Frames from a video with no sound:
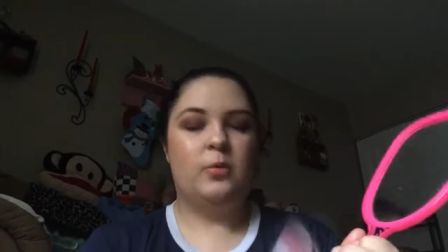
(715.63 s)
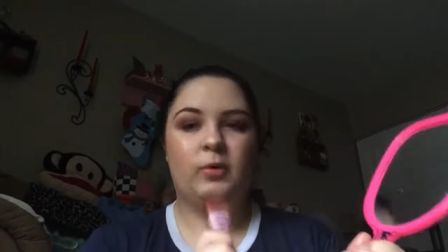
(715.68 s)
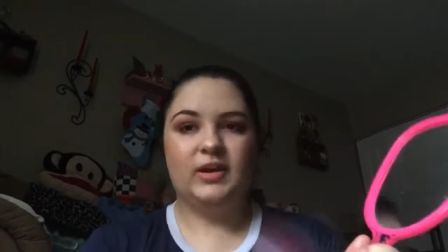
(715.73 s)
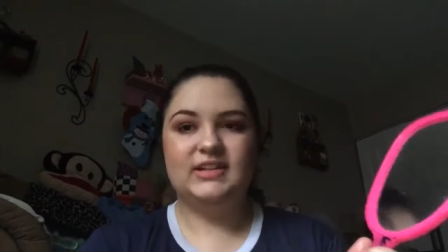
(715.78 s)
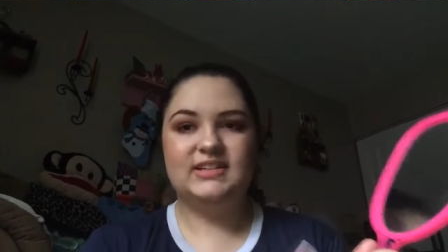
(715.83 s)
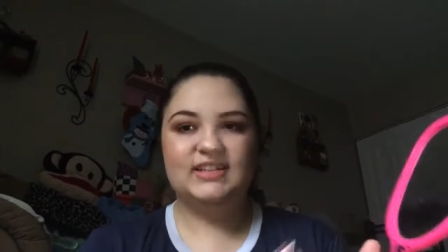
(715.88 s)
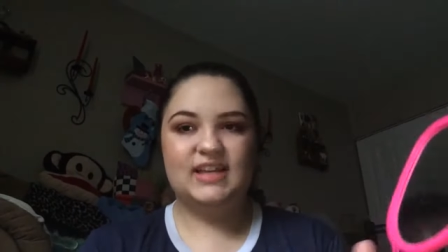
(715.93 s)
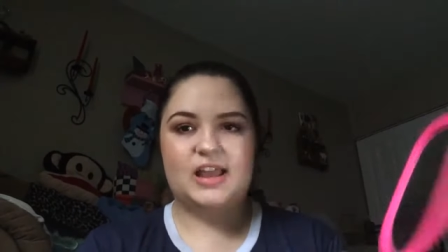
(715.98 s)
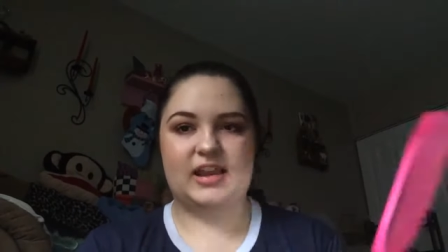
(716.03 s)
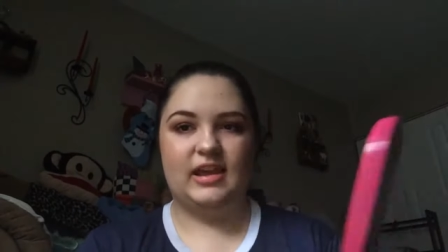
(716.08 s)

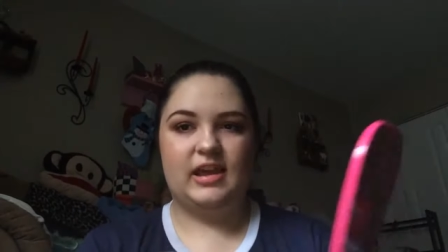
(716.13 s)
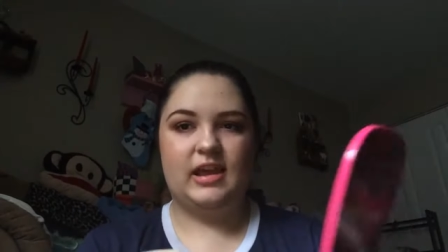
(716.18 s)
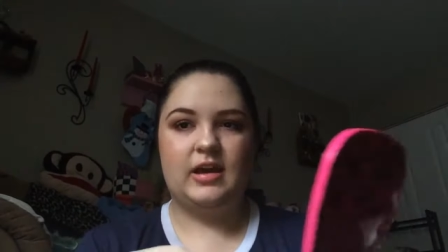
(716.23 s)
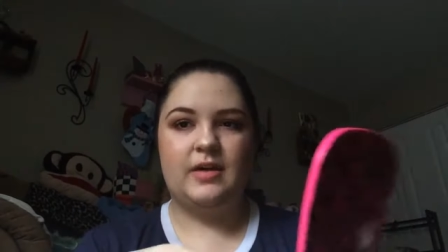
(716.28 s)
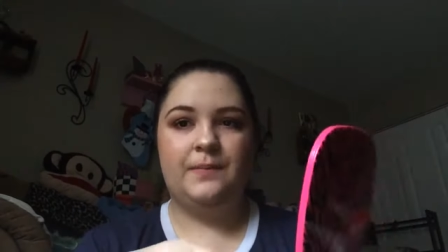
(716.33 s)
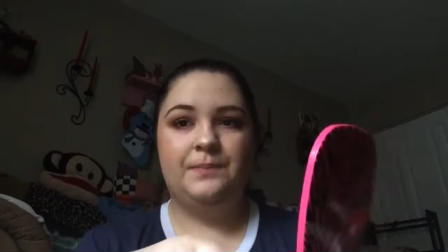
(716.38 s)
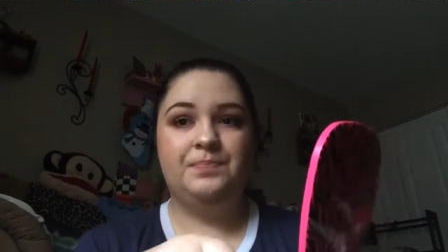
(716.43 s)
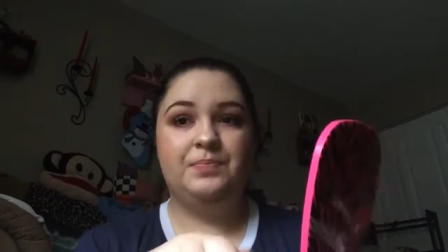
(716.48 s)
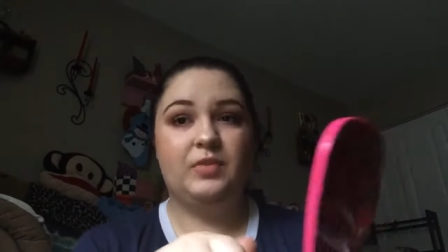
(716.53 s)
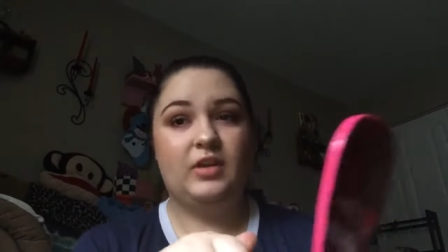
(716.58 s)

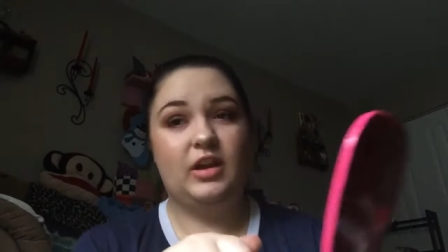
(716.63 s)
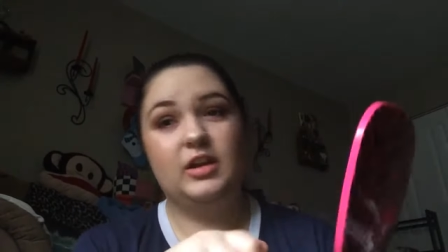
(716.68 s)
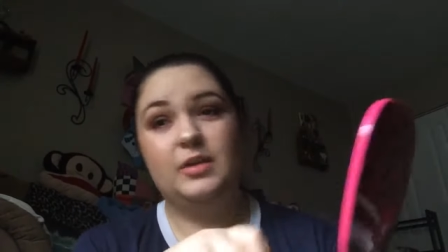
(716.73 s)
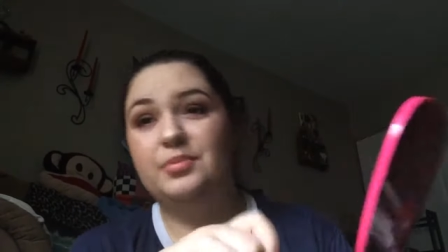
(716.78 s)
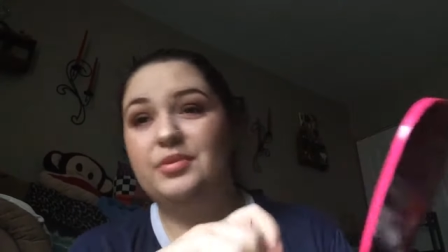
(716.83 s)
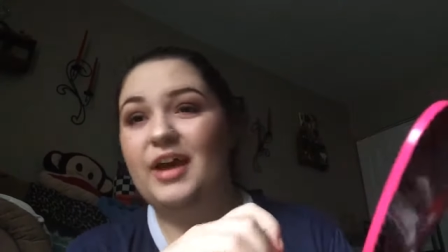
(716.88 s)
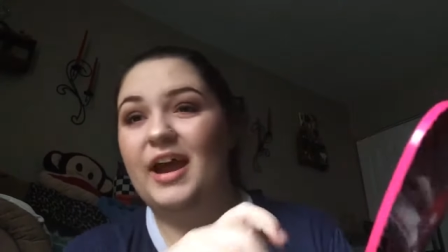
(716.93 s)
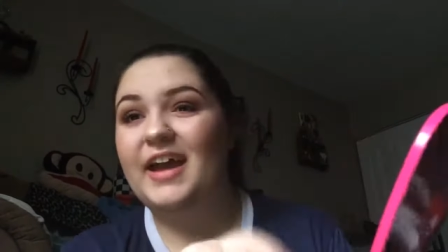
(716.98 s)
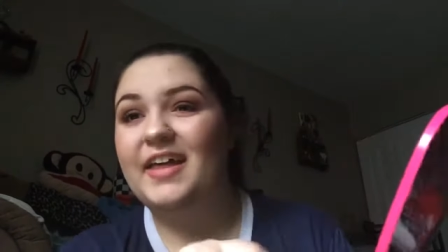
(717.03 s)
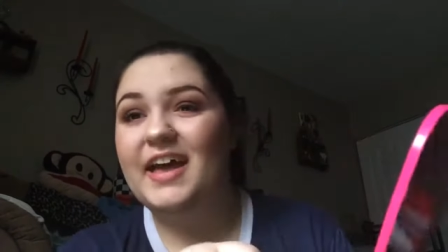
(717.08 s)
poinsettia and
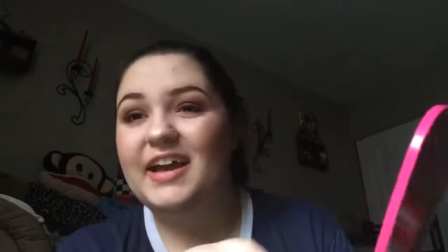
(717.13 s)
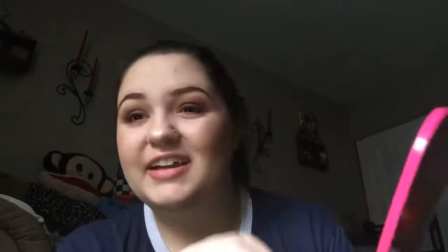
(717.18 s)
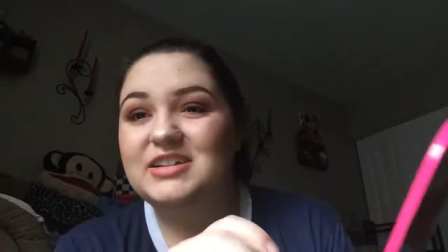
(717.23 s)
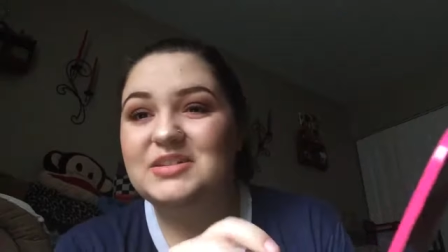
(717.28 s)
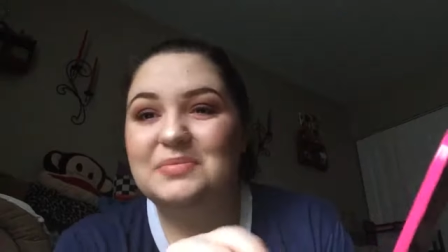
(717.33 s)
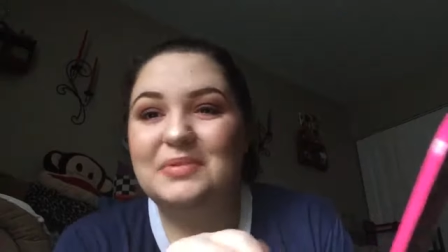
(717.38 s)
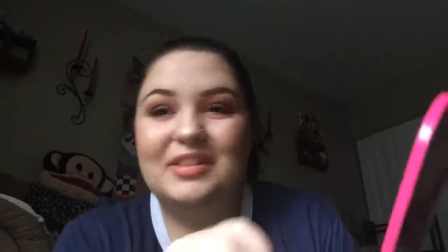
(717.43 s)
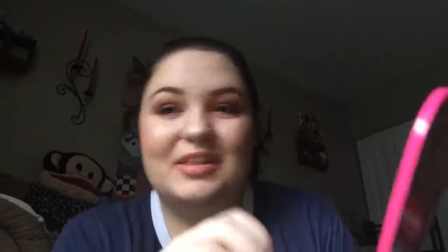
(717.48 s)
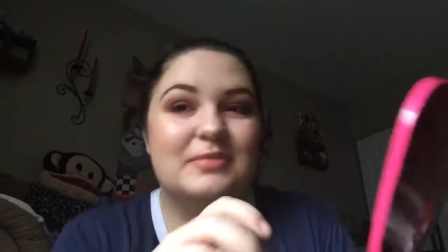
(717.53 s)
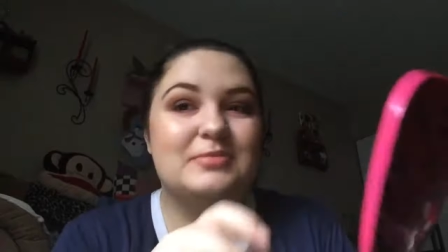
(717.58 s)
apply
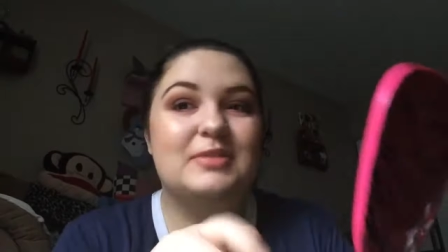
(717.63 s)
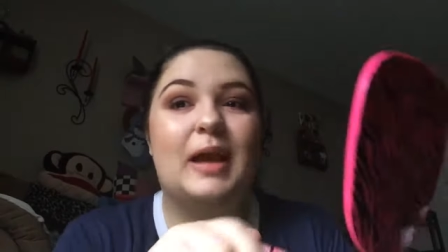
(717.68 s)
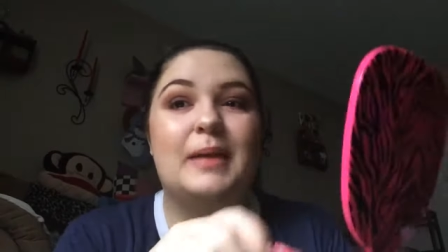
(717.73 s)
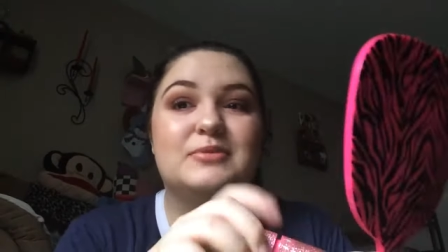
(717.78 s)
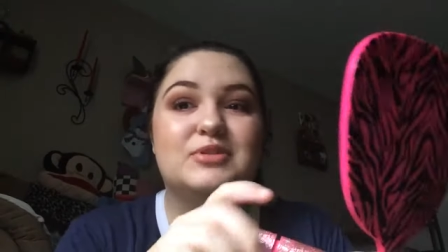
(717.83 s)
that to my lips.